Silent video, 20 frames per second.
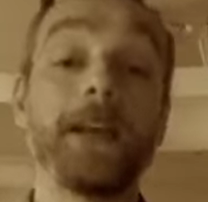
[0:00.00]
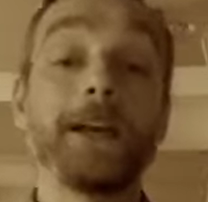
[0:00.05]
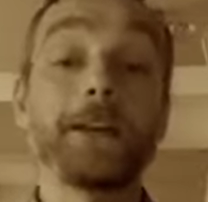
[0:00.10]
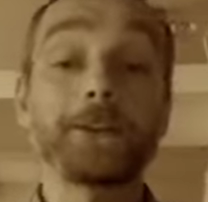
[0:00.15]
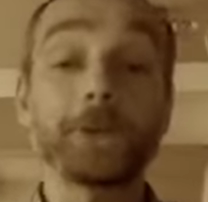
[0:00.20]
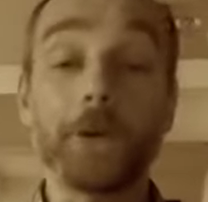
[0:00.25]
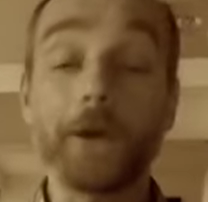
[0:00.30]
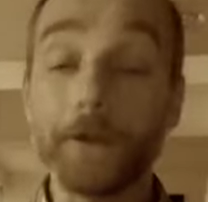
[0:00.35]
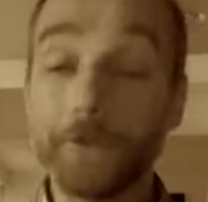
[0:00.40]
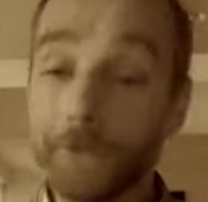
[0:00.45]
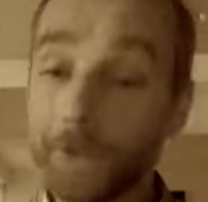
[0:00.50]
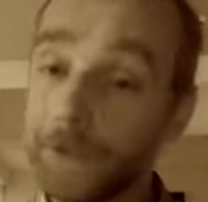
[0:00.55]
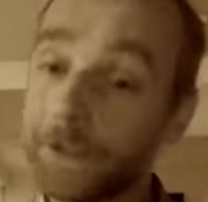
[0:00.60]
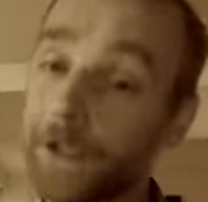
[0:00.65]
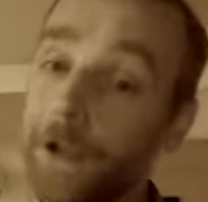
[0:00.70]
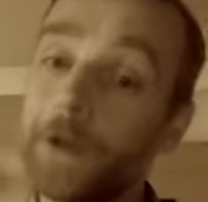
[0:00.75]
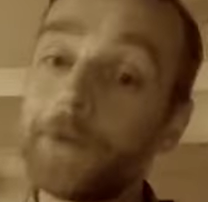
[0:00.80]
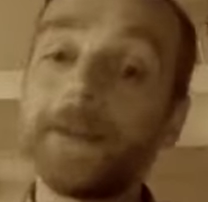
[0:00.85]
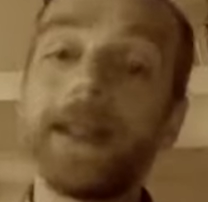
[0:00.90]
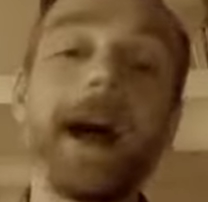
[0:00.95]
So I've got to
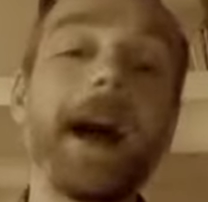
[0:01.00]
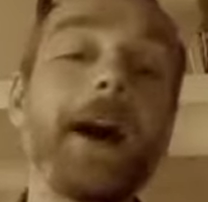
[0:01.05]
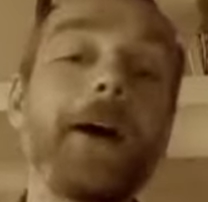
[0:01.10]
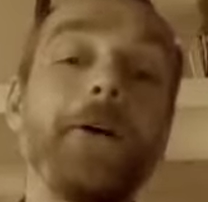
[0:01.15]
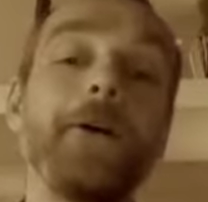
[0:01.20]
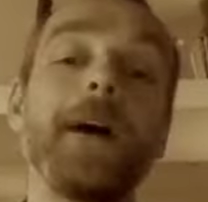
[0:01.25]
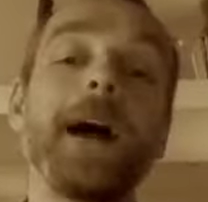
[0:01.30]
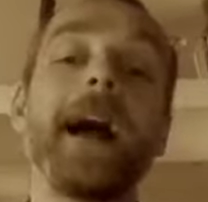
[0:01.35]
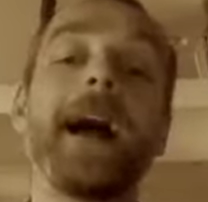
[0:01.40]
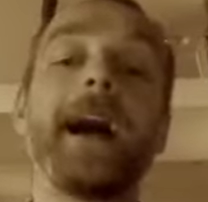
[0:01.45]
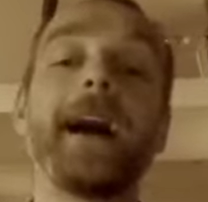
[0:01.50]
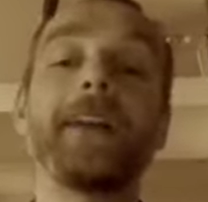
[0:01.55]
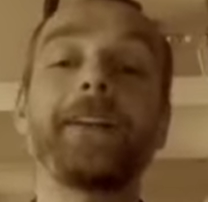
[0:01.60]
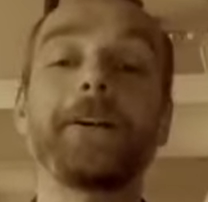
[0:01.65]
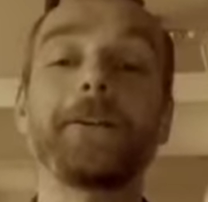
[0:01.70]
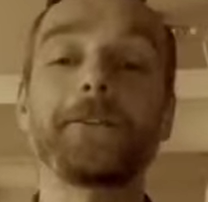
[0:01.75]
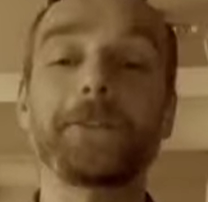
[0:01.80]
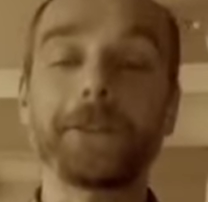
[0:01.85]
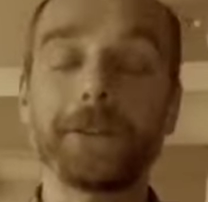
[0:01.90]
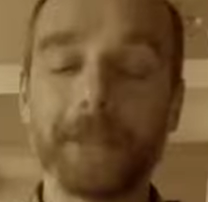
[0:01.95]
go now, and
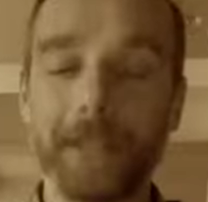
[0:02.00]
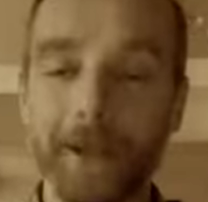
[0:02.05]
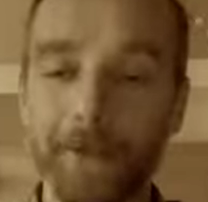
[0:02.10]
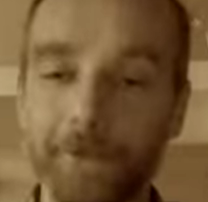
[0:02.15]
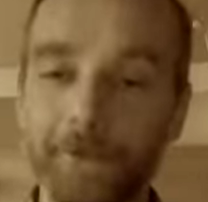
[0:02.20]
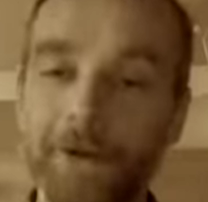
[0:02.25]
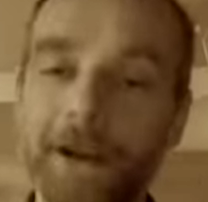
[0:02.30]
I've got to get